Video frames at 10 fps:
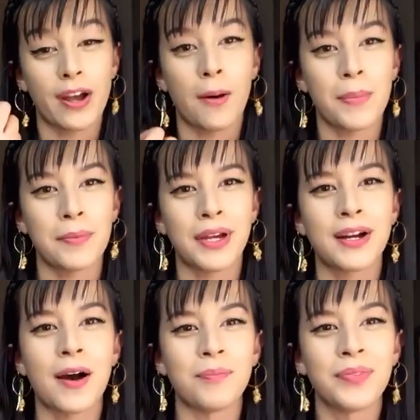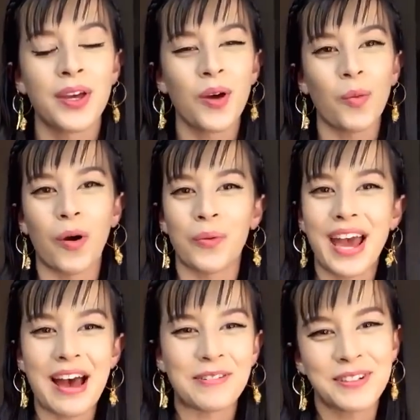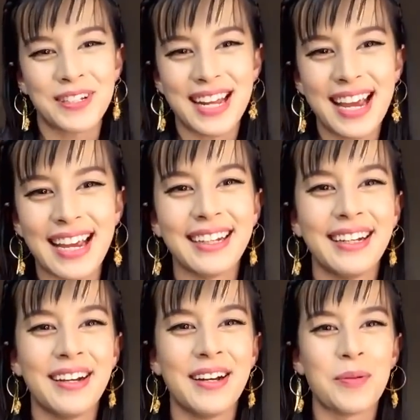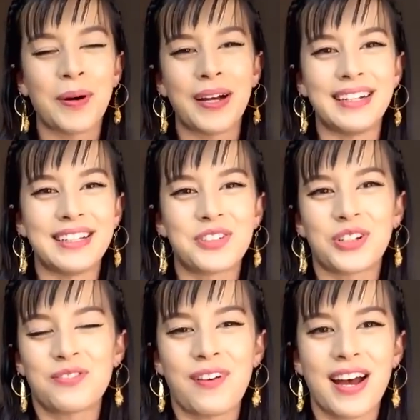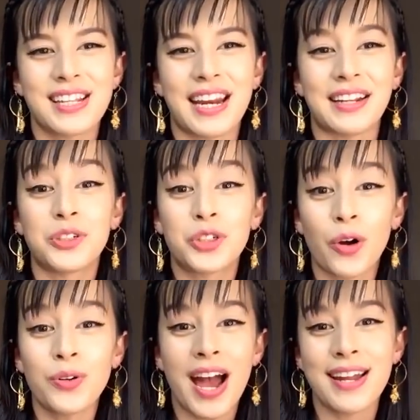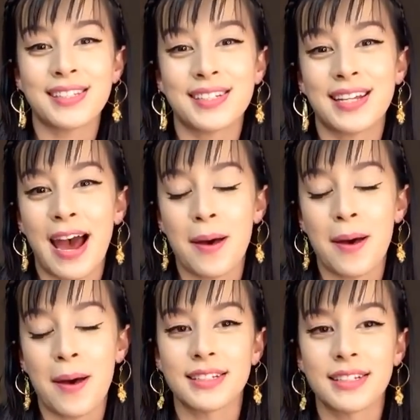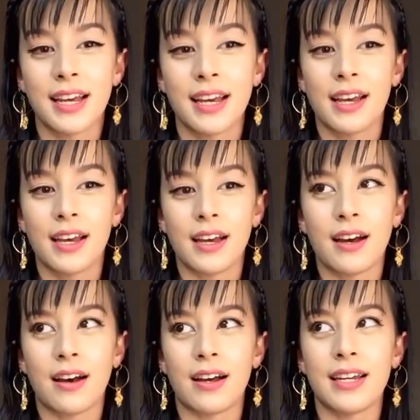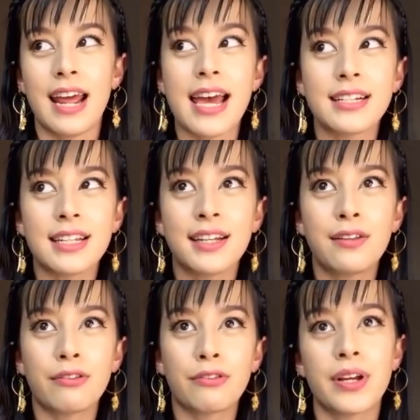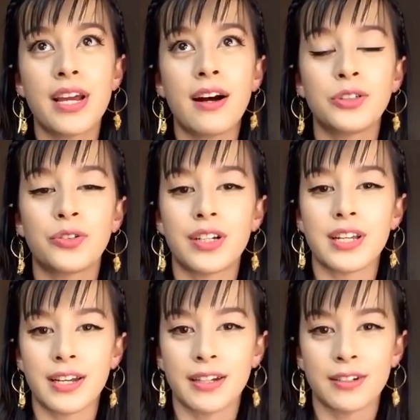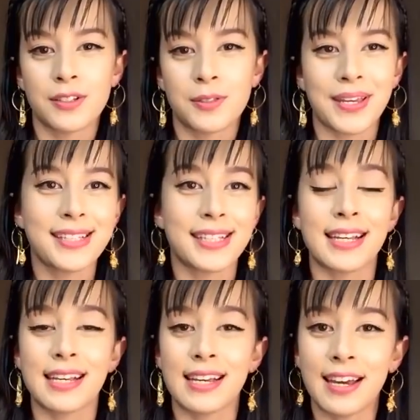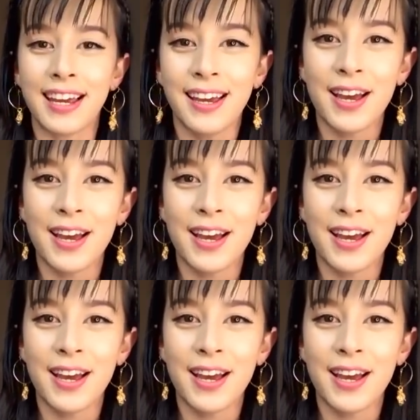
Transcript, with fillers: up and become what we have today. But it's just fascinating. The Zhou dynasty happened. Uh, it ended 300 years BCE.